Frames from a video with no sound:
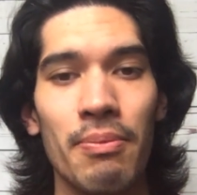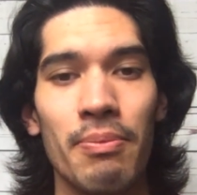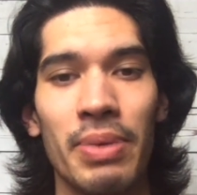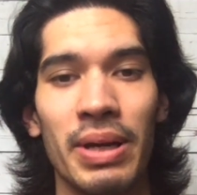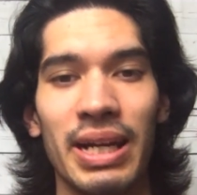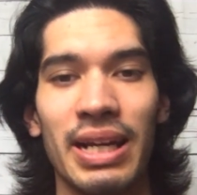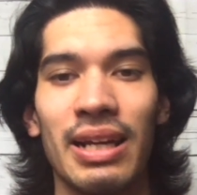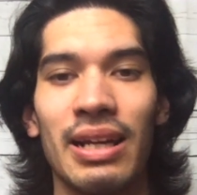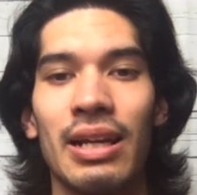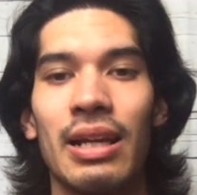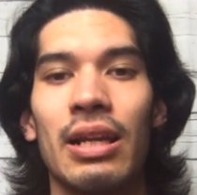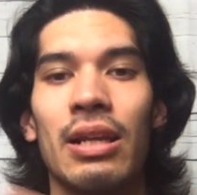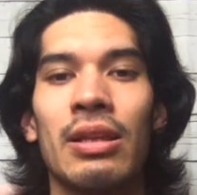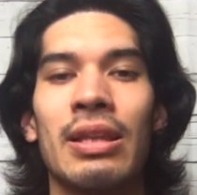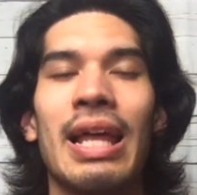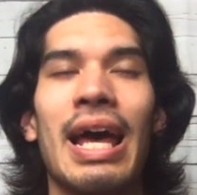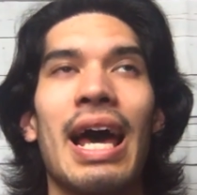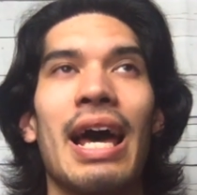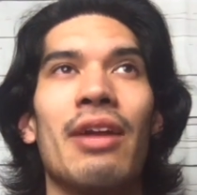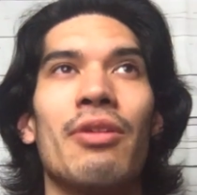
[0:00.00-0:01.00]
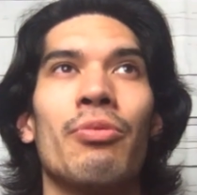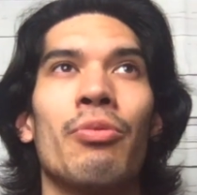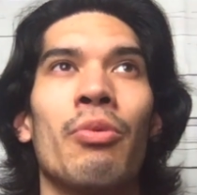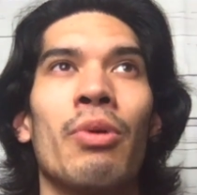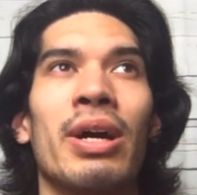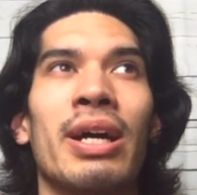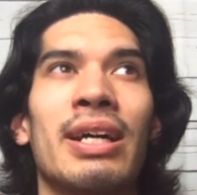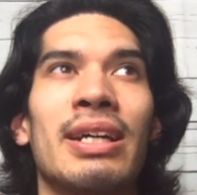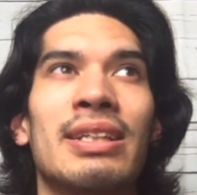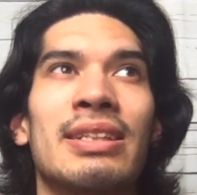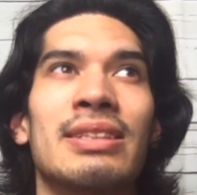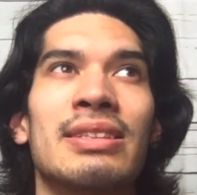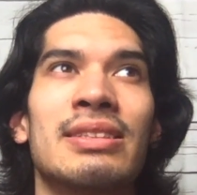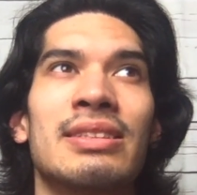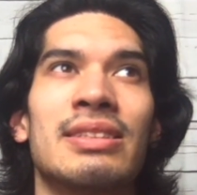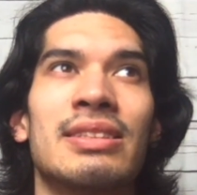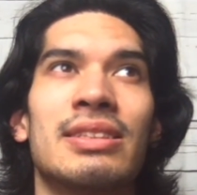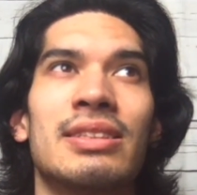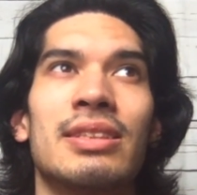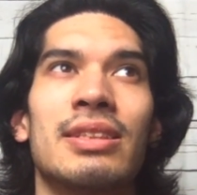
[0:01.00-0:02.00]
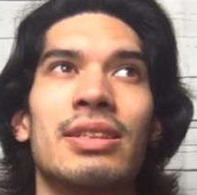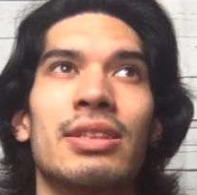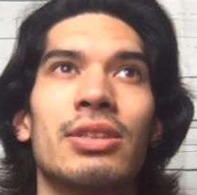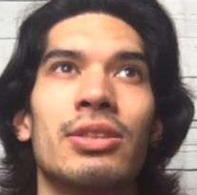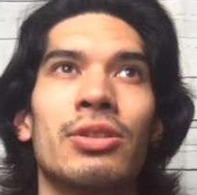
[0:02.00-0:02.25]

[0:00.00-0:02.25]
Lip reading: but that was